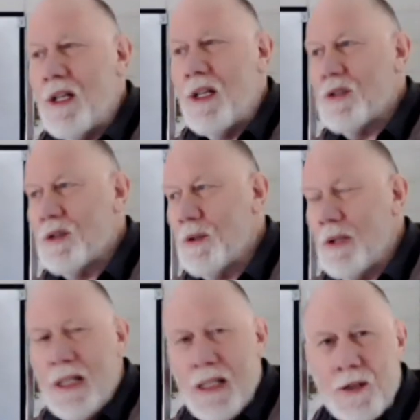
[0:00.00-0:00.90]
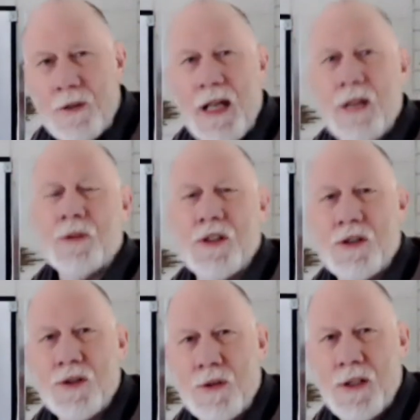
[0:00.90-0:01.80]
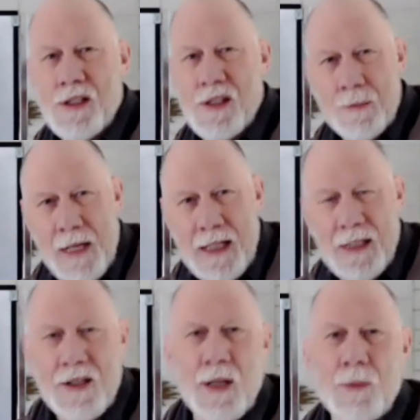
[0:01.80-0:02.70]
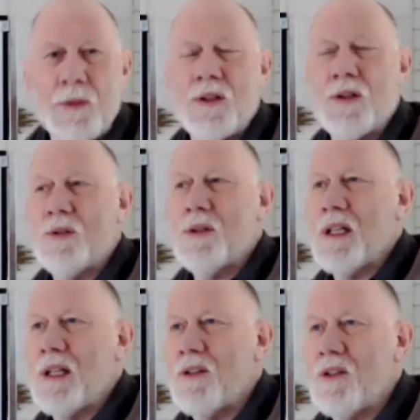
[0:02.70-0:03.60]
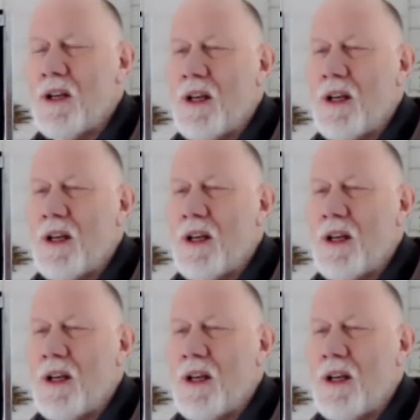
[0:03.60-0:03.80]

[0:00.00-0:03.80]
to interact with the trees, to meditate with the trees,